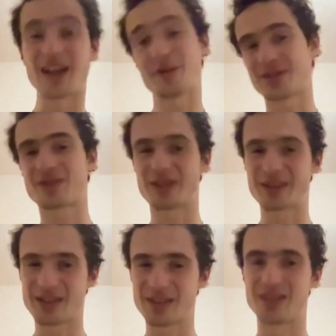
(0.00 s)
was
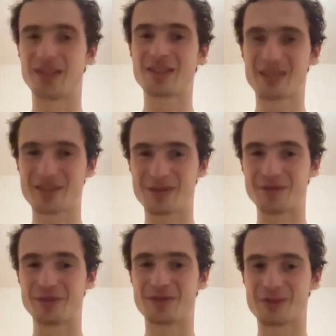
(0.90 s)
struggling a lot
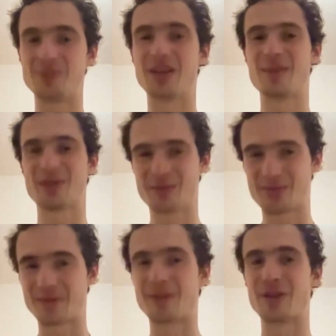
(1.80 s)
to be able to
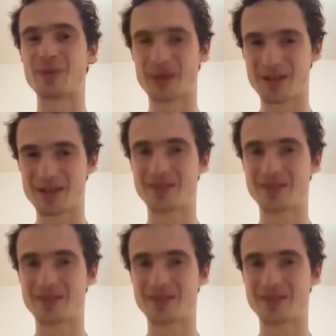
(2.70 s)
perform.